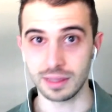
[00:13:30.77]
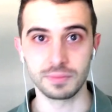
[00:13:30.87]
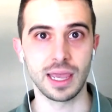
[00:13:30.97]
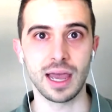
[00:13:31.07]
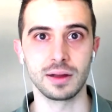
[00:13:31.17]

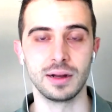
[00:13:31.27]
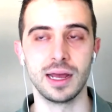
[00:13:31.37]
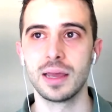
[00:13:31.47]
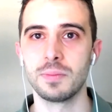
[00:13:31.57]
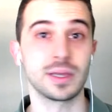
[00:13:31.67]
down,
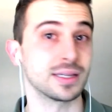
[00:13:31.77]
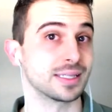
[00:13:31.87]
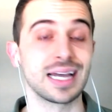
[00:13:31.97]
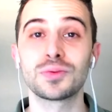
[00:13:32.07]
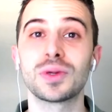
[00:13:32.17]
because
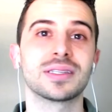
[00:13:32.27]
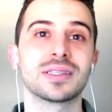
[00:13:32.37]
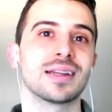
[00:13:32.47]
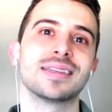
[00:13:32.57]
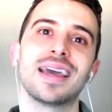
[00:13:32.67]
that's what it's
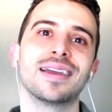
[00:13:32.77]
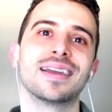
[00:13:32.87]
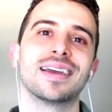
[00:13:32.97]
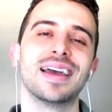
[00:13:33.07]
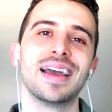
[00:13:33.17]
going to
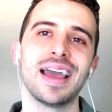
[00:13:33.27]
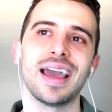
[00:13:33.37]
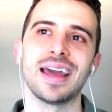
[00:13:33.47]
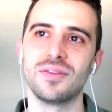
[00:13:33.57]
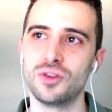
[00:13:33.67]
take.
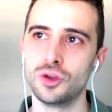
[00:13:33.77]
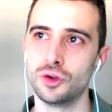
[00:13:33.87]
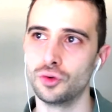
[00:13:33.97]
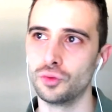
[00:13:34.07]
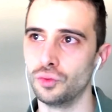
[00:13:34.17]
And if
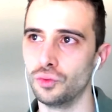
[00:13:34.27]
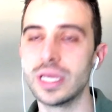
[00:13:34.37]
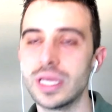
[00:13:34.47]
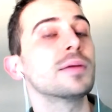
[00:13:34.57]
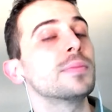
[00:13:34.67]
you
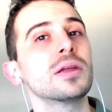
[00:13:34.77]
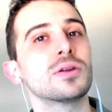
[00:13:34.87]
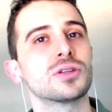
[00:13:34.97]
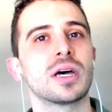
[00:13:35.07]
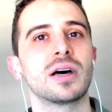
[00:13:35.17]
recommit
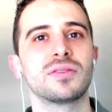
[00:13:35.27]
yourself